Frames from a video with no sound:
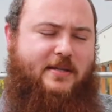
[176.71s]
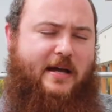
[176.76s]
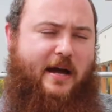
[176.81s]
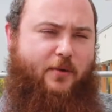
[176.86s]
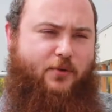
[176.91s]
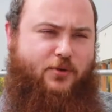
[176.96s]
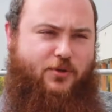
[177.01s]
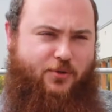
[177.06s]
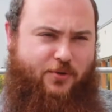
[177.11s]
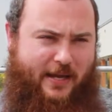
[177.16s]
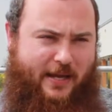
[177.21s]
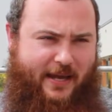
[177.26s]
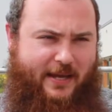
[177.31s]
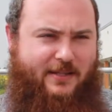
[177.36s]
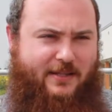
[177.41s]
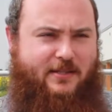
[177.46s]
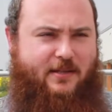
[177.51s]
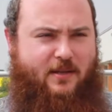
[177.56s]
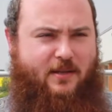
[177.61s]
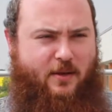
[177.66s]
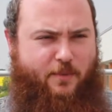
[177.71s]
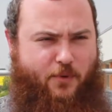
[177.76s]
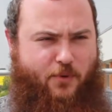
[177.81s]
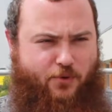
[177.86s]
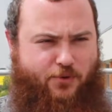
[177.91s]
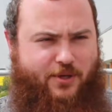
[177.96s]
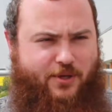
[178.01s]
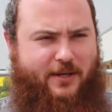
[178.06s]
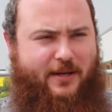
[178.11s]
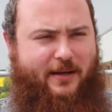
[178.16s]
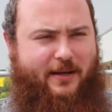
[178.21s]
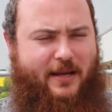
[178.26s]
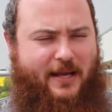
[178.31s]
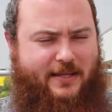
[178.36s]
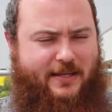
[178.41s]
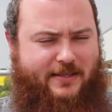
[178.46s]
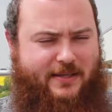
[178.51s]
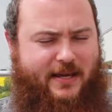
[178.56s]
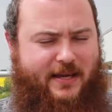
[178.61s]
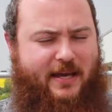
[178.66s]
how to date the pluzina
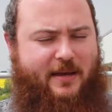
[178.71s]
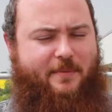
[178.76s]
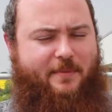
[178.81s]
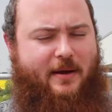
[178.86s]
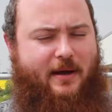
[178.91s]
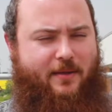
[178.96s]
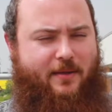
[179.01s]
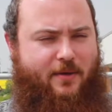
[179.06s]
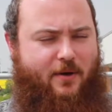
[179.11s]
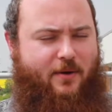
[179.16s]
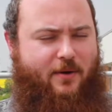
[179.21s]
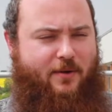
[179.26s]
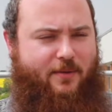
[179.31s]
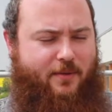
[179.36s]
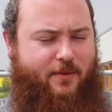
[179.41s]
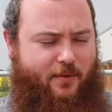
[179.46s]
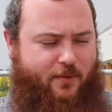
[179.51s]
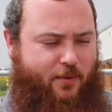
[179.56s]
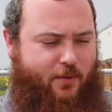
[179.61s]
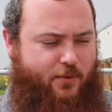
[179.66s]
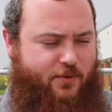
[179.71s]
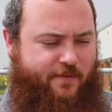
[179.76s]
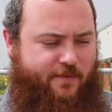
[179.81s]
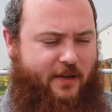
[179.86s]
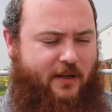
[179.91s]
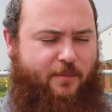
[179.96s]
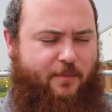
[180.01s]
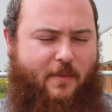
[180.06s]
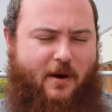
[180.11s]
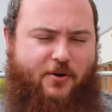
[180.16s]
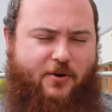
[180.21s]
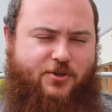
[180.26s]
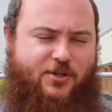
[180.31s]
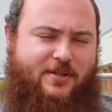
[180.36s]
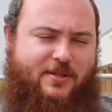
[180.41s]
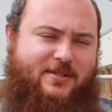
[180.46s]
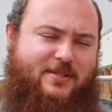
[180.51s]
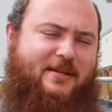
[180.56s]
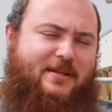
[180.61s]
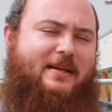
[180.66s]
landscape, those field
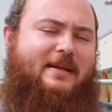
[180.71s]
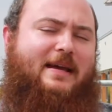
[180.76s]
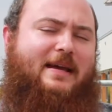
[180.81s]
margins,